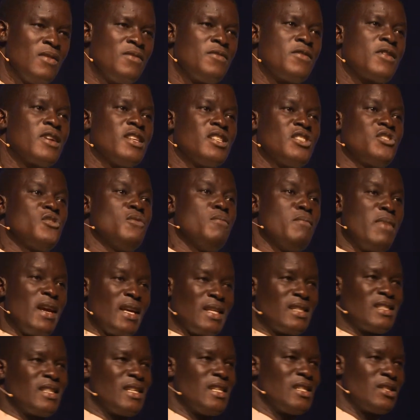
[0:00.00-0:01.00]
for us to
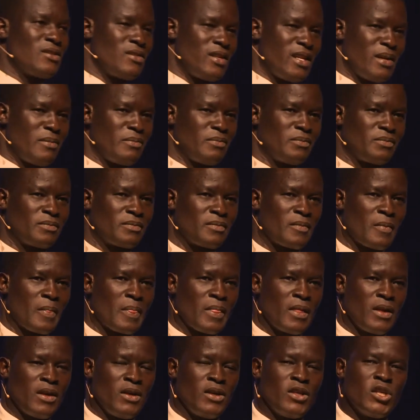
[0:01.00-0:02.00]
make sense to them.
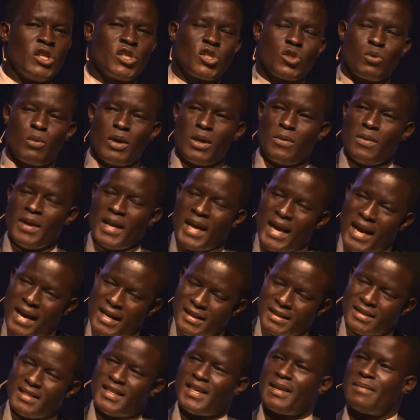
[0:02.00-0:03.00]
So when we
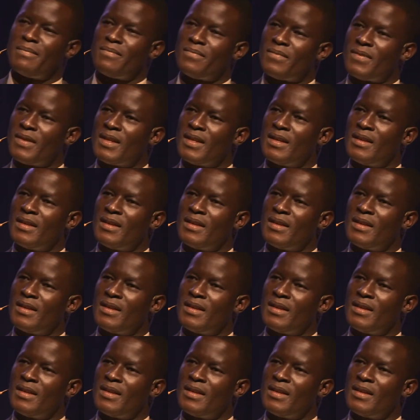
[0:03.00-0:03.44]
asked them,